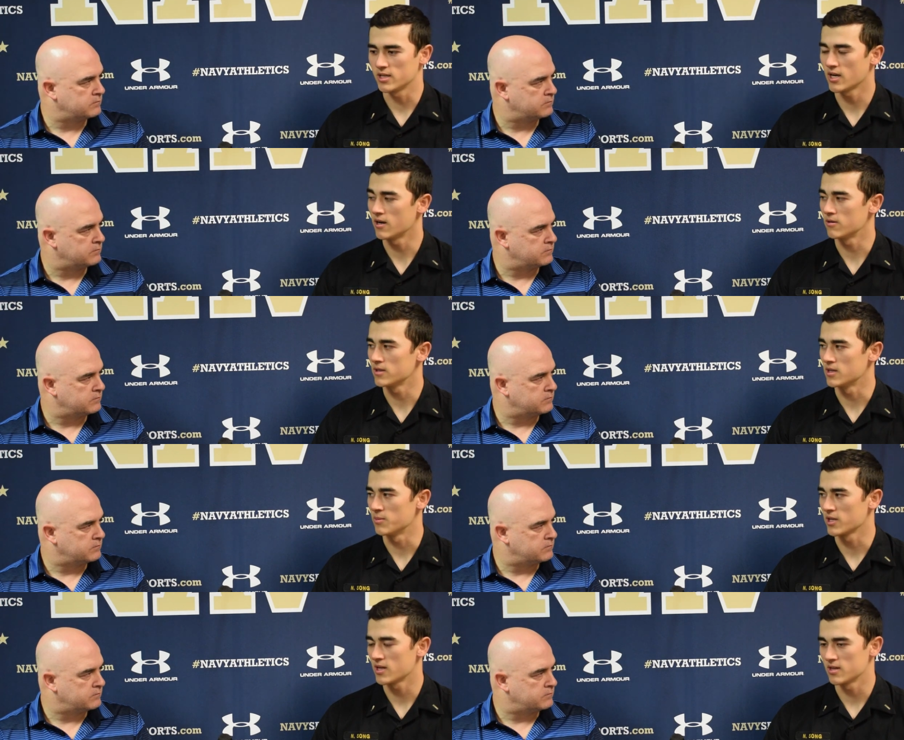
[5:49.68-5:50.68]
Speaker 1: count, um,
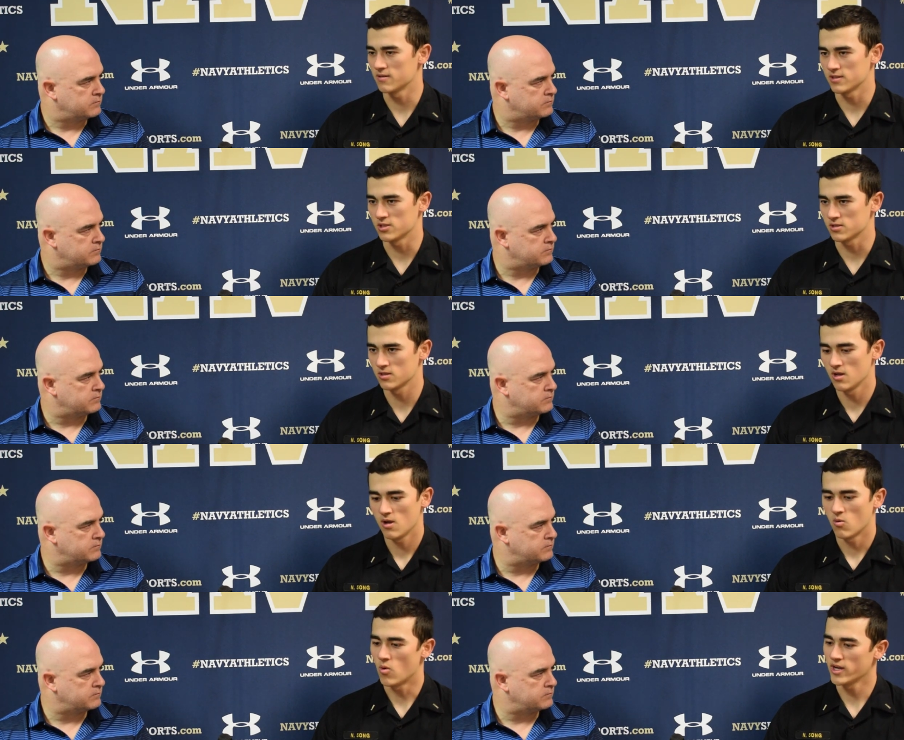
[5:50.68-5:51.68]
and it kind of has just
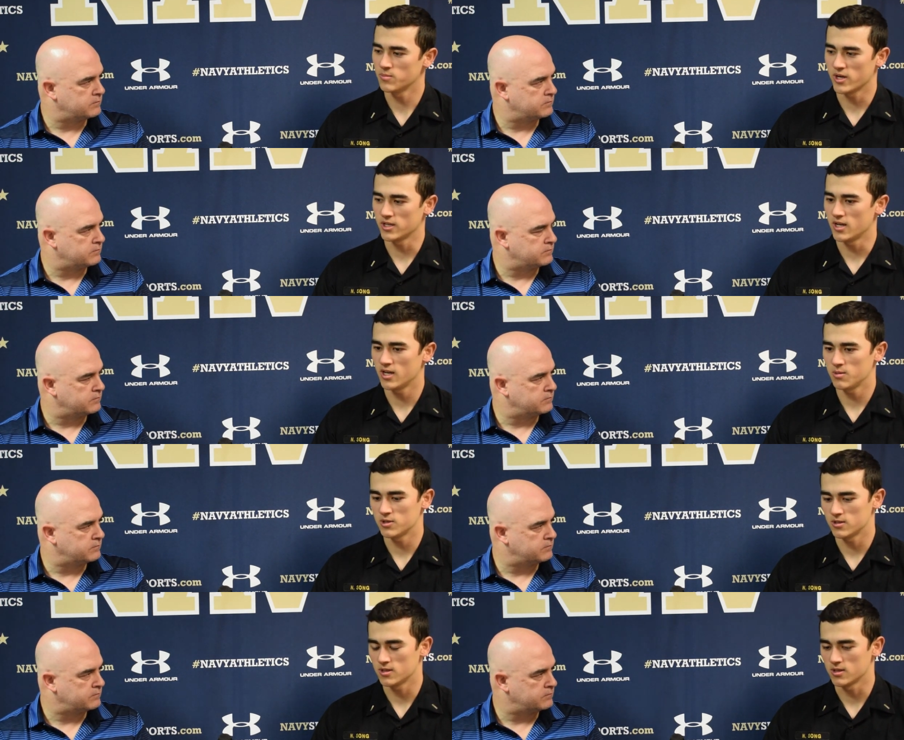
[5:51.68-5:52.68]
widen my game
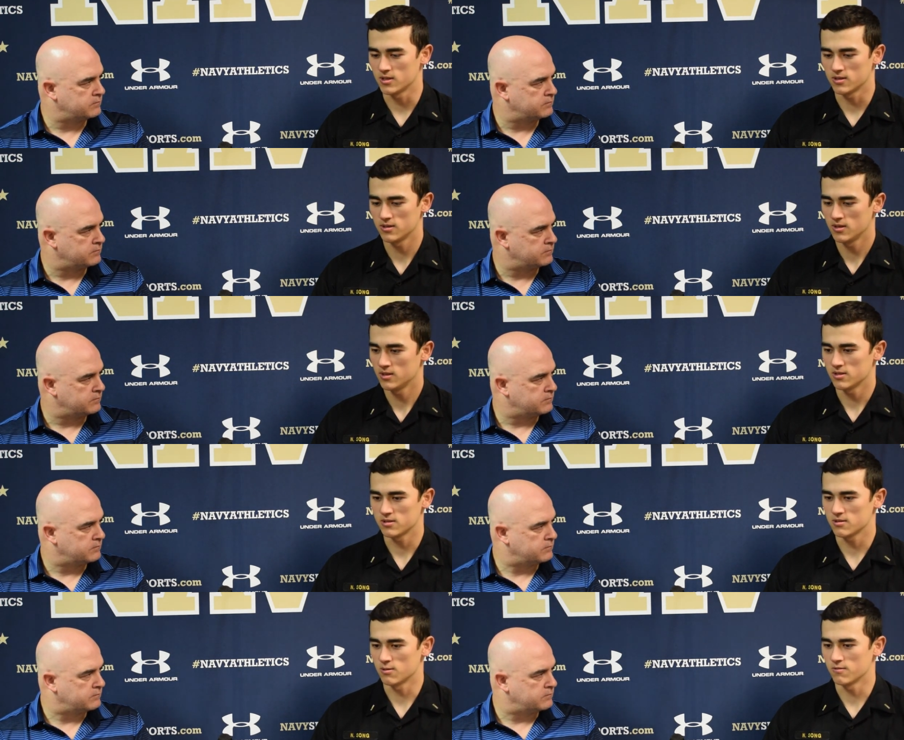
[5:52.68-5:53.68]
and uh,
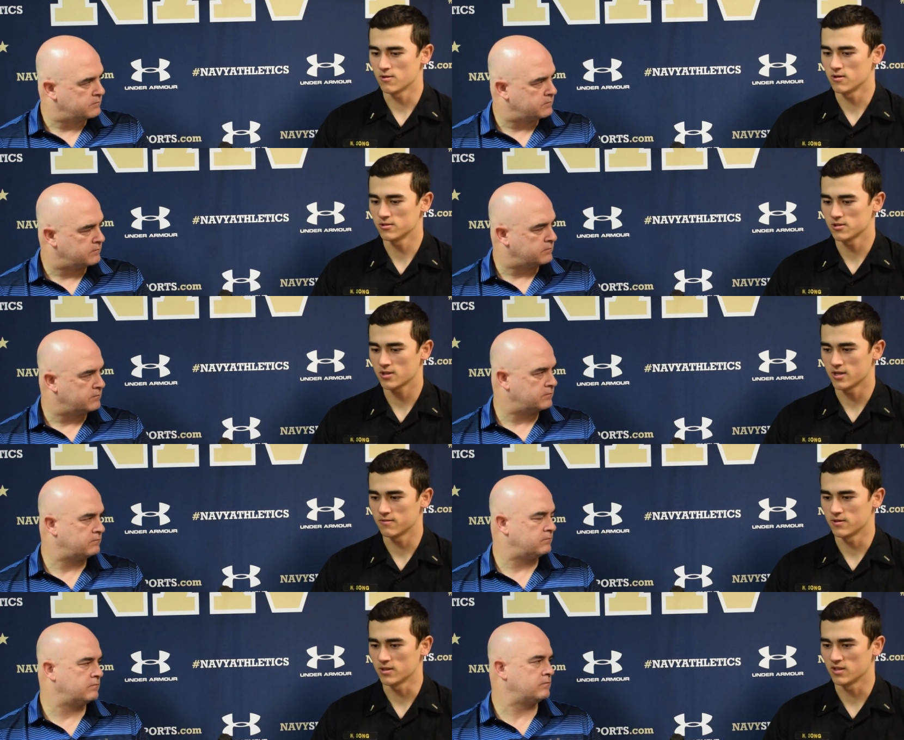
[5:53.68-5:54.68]
just overall just kind
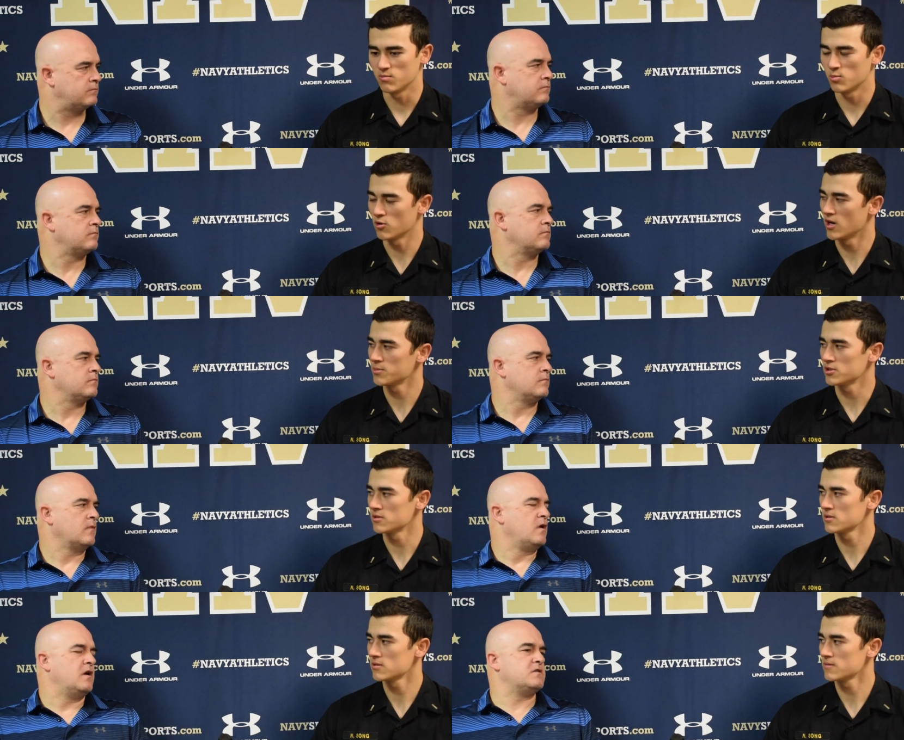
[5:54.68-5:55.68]
of uh, give me more
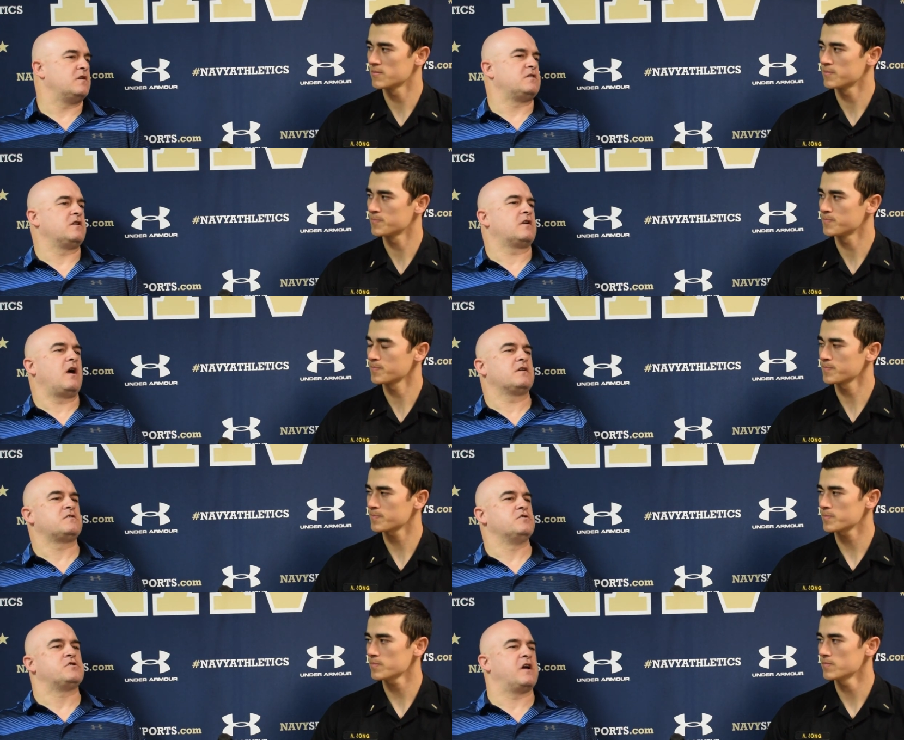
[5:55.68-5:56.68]
options.
Speaker 2: Is, is it a
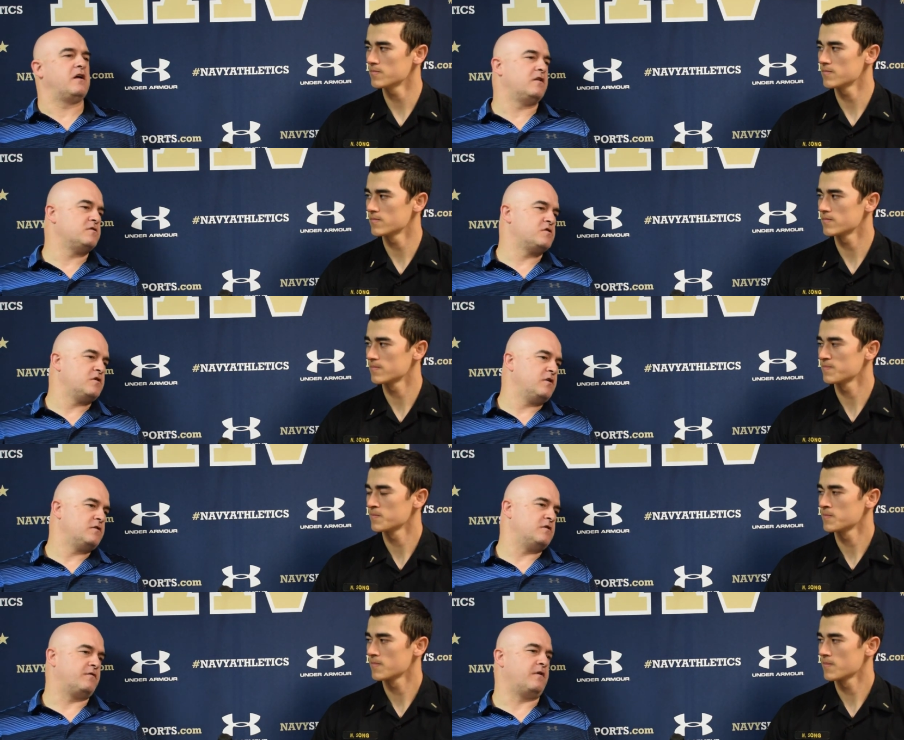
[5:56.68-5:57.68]
constant challenge
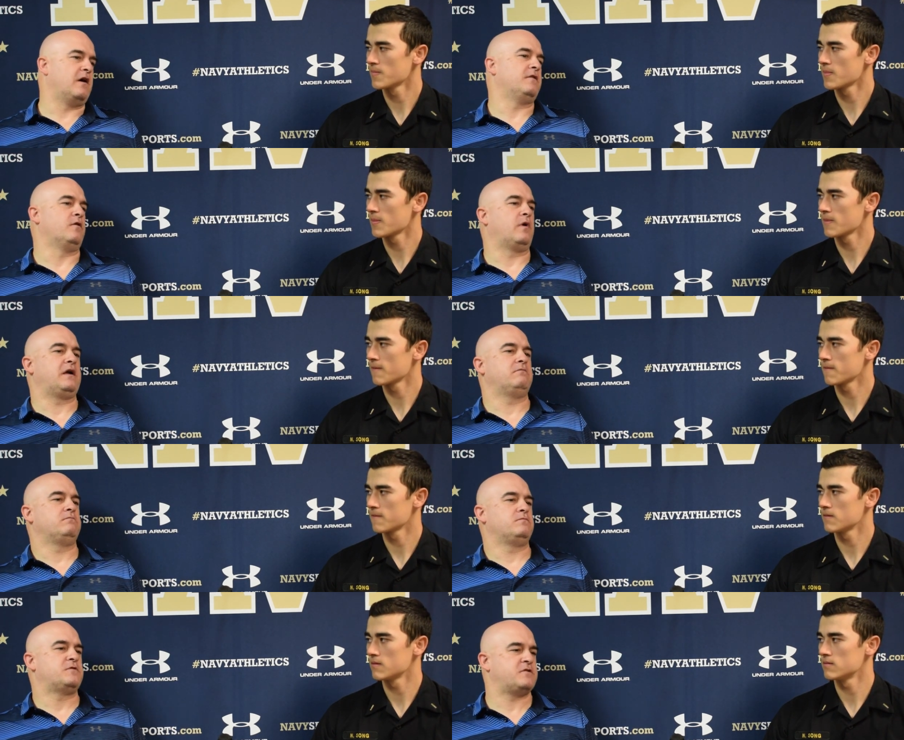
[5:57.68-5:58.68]
to find the right
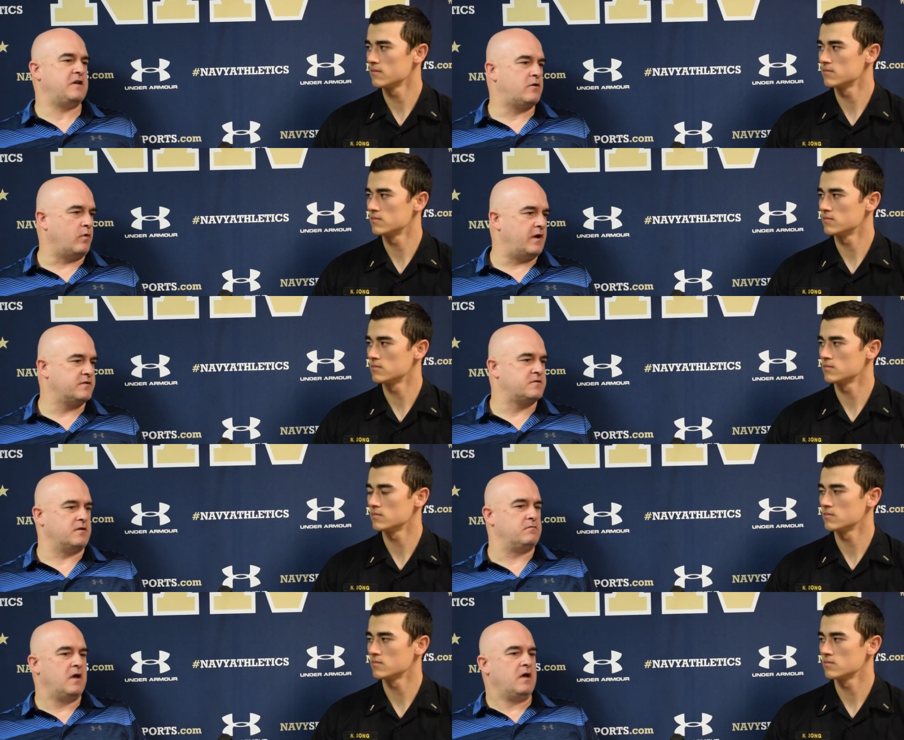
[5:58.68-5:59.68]
sequence
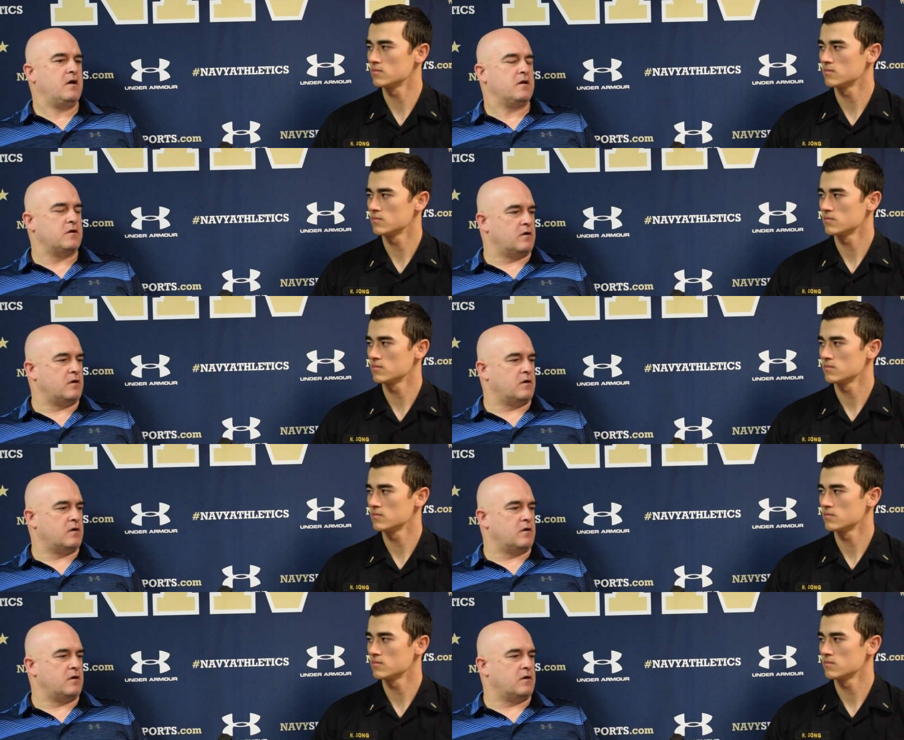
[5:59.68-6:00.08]
and? You